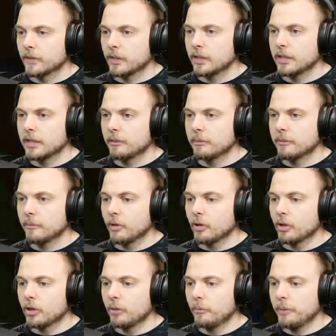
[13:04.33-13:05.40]
a little bit more
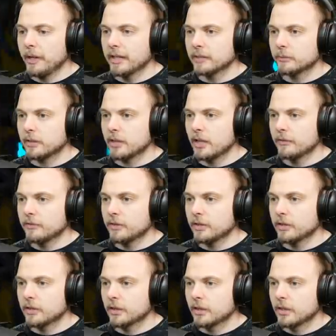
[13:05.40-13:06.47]
compact where I don't have
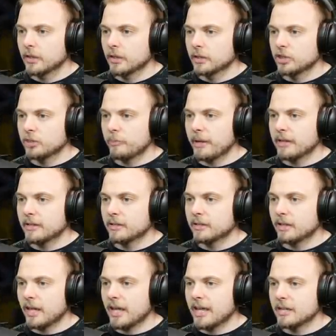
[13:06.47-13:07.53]
to
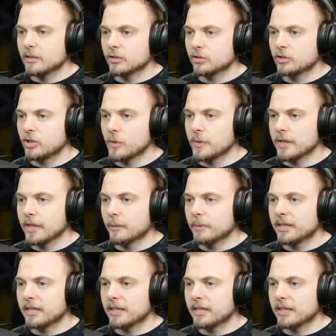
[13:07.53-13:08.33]
spend ages doing it.